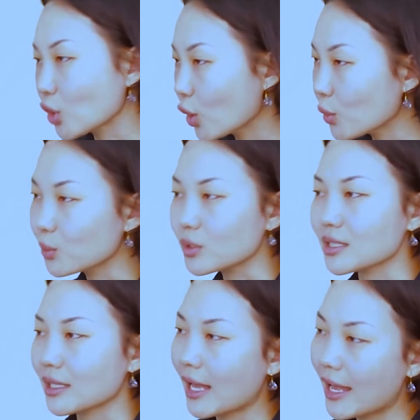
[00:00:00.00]
road,
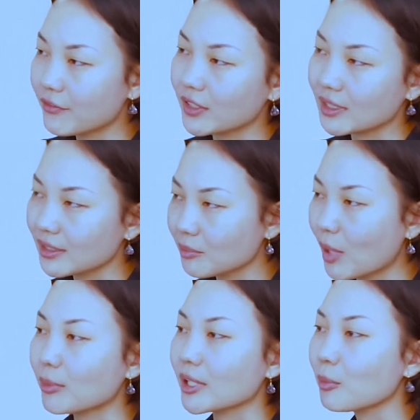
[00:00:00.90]
having the
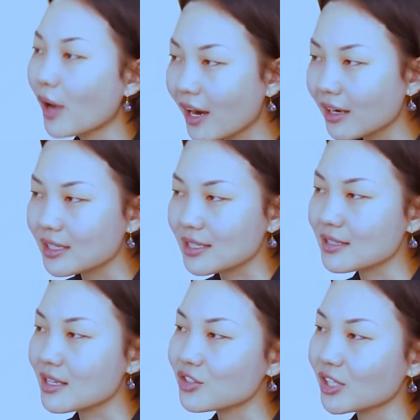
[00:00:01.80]
public parks,
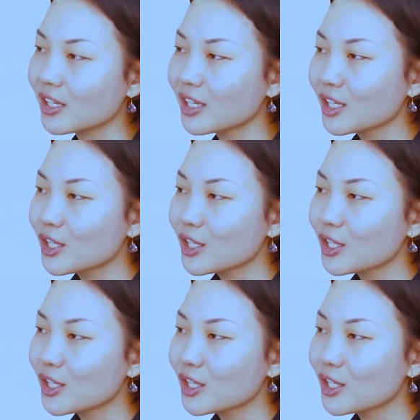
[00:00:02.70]
etc.